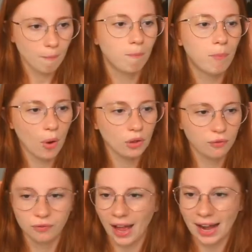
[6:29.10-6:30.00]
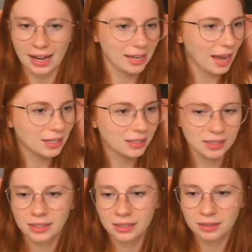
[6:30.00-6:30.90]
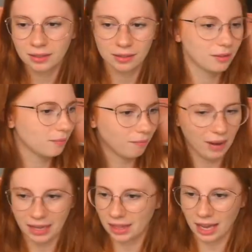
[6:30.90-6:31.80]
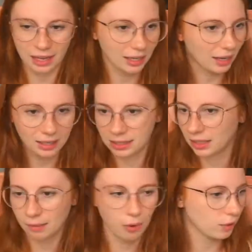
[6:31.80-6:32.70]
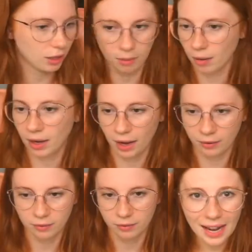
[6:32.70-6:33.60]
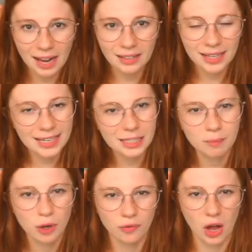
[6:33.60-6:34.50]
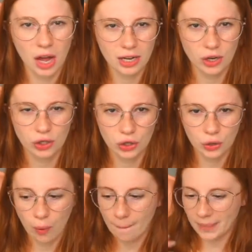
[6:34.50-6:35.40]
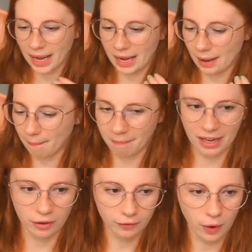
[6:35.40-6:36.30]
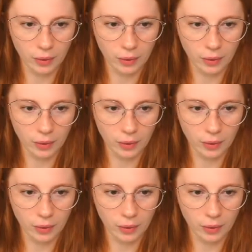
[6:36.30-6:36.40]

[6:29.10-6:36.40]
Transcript: both flat against my thing. Like I can see both of them right now. Let's move on to my microphone.